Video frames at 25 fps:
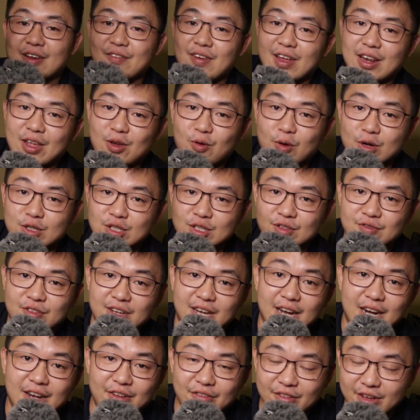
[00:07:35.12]
have any questions
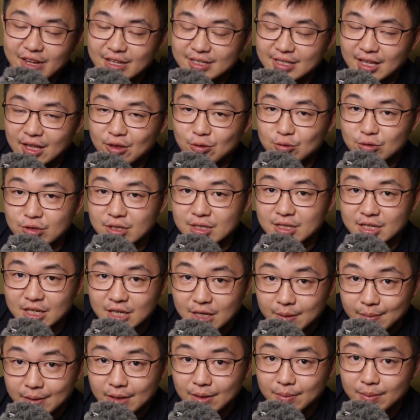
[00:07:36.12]
regarding real estate, do just
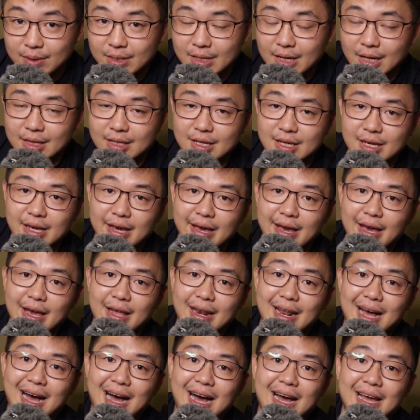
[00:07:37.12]
email me at
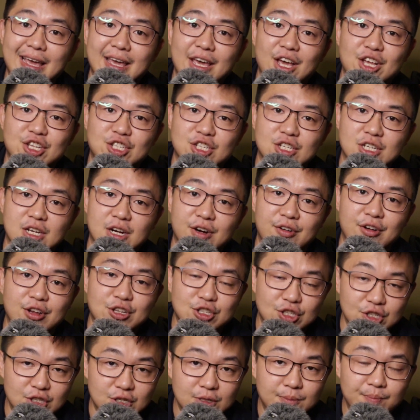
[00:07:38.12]

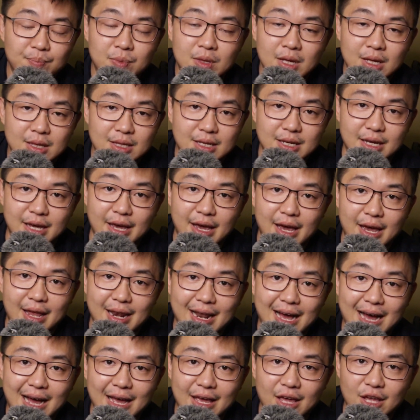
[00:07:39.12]

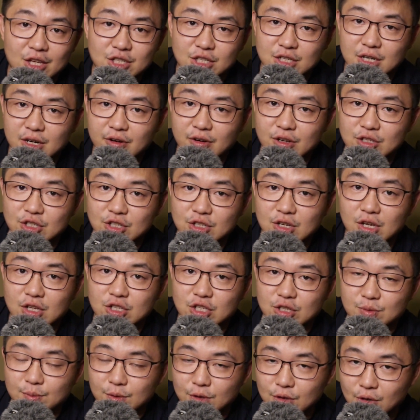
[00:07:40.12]

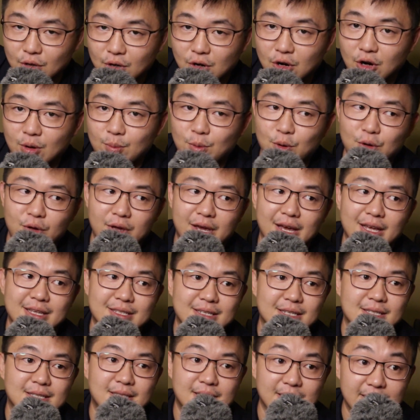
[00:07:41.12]
tanihereng@gmail.com, or you
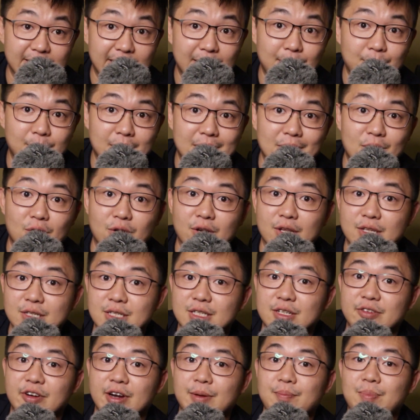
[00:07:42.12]
can just DM me on
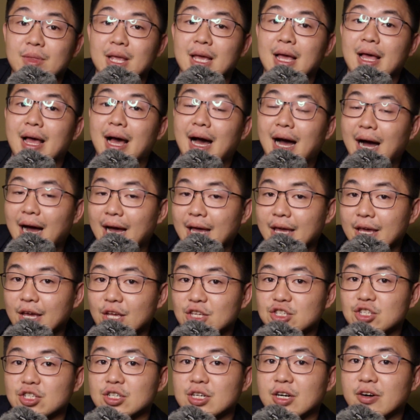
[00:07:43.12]
Instagram,
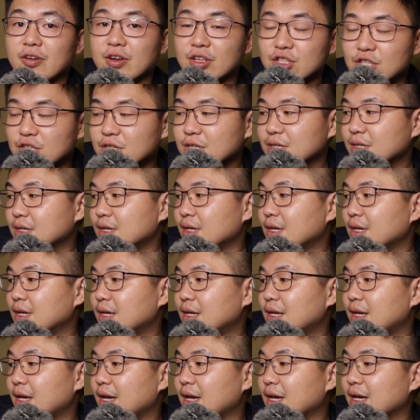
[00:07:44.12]
iherng.
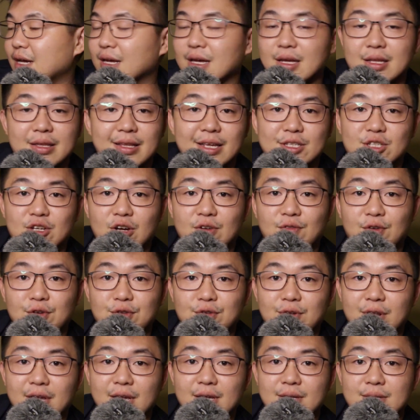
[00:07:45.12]
That's all for
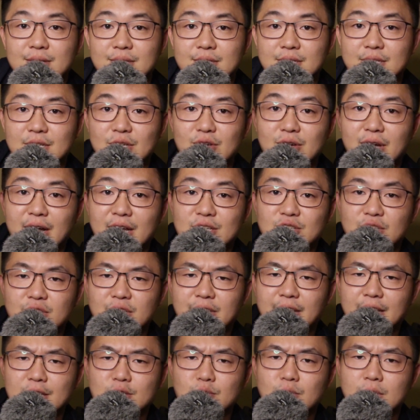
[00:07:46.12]
today. See you guys on
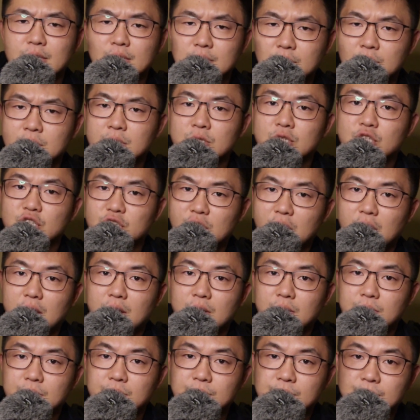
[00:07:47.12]
the next one.
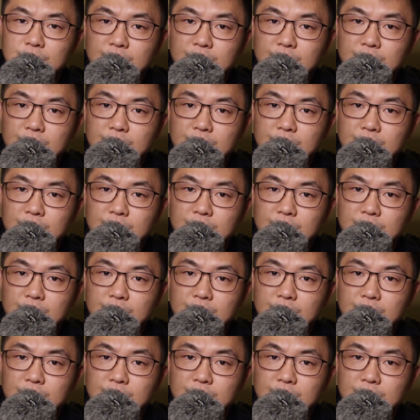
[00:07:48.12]
Ciao.